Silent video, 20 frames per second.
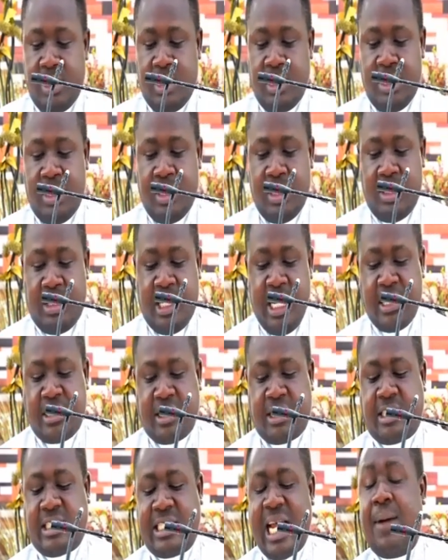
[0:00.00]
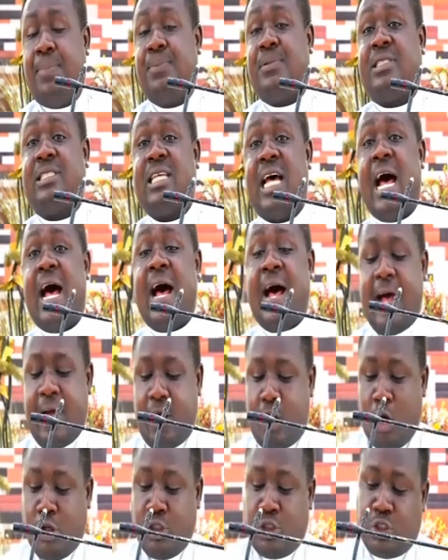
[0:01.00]
This chapter
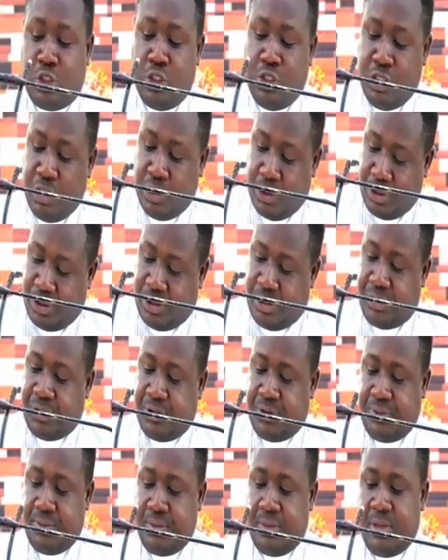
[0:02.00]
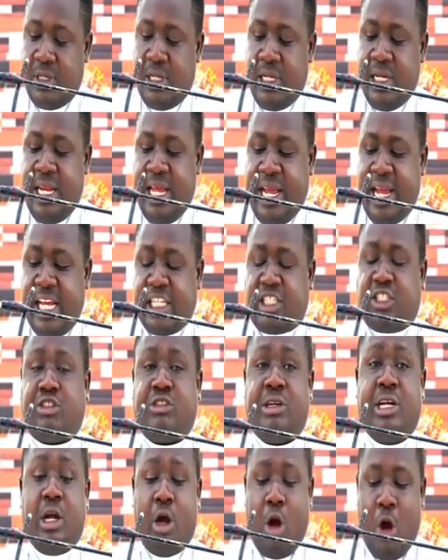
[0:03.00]
continues the
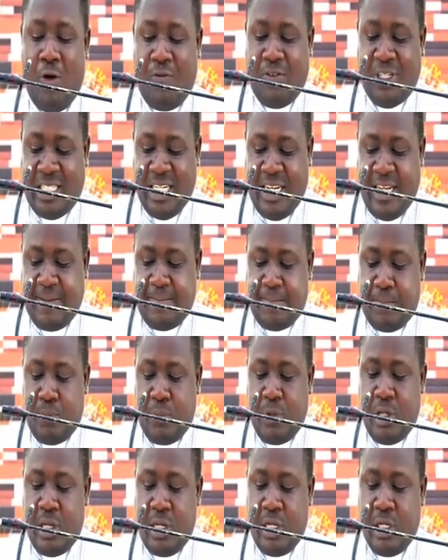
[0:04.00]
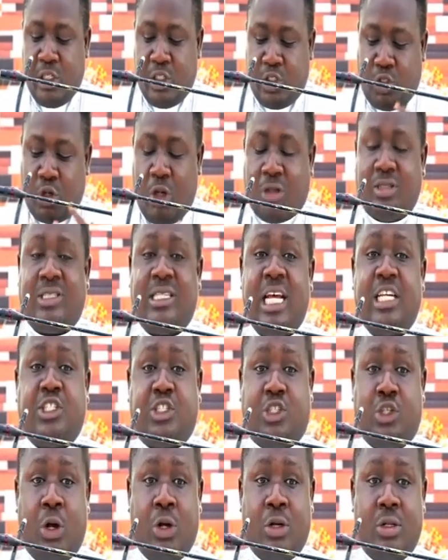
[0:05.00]
history of the
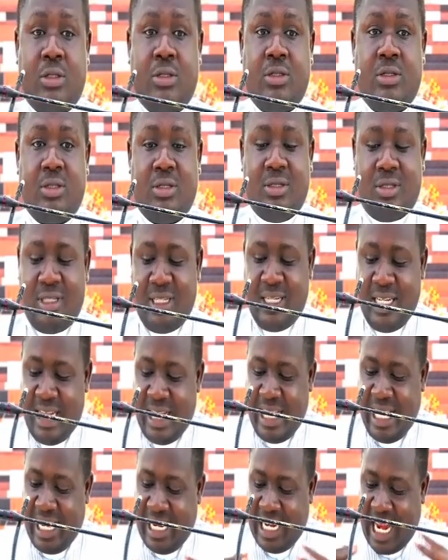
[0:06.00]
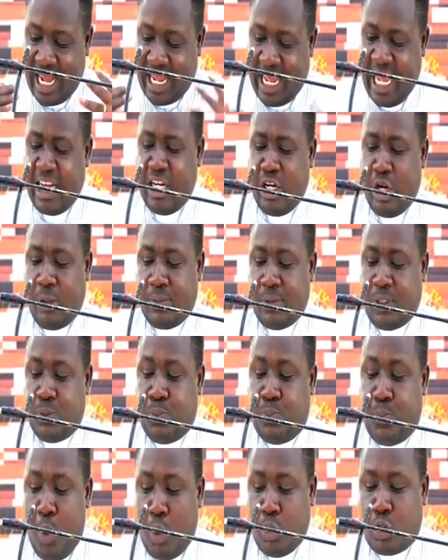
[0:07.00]
succession in the kingdoms,
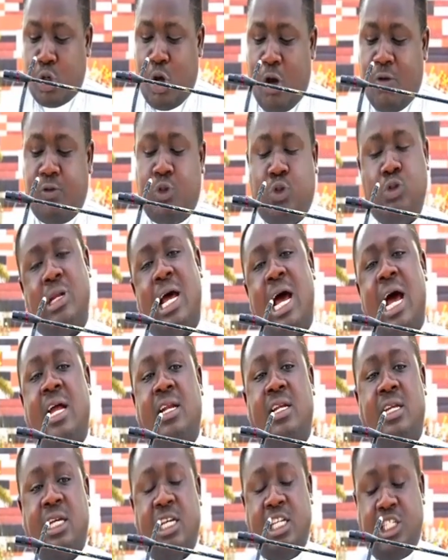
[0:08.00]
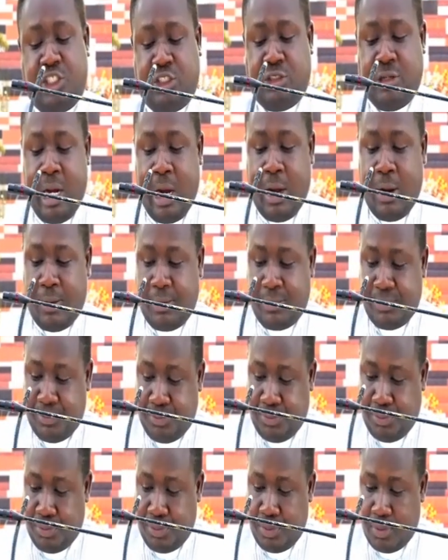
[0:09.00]
both of Judah and Israel.
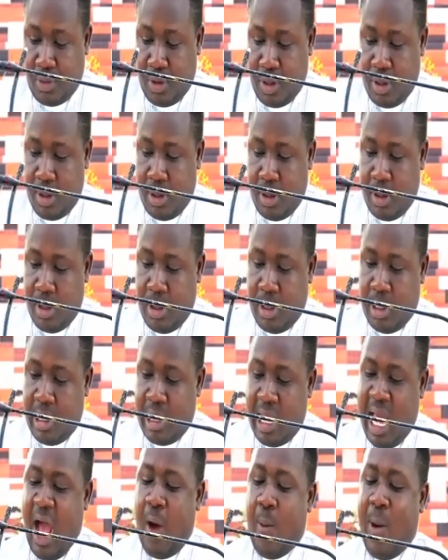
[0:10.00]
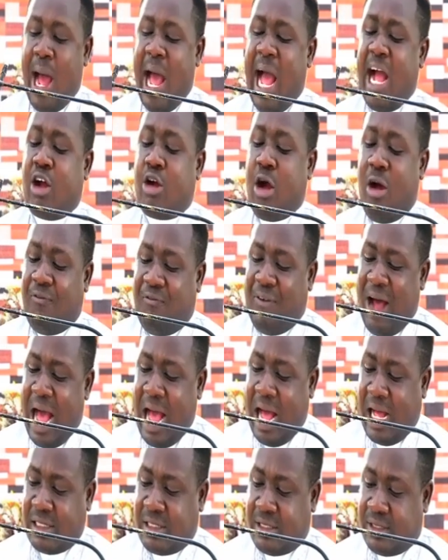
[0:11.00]
Our anchor
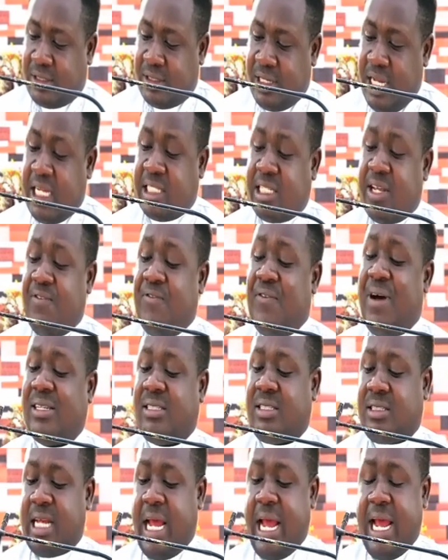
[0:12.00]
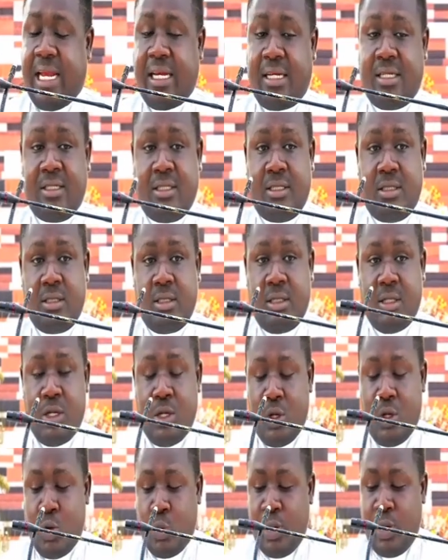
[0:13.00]
verse is in verse 10,
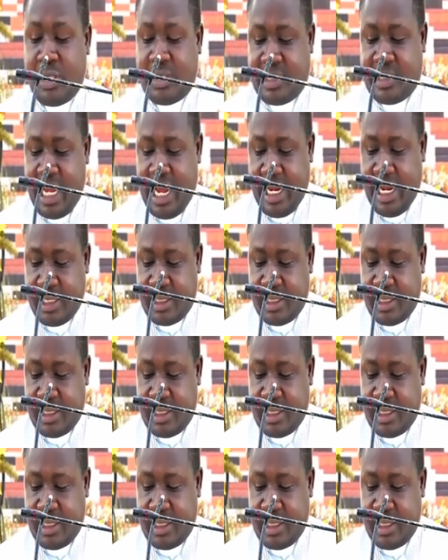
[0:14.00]
which said,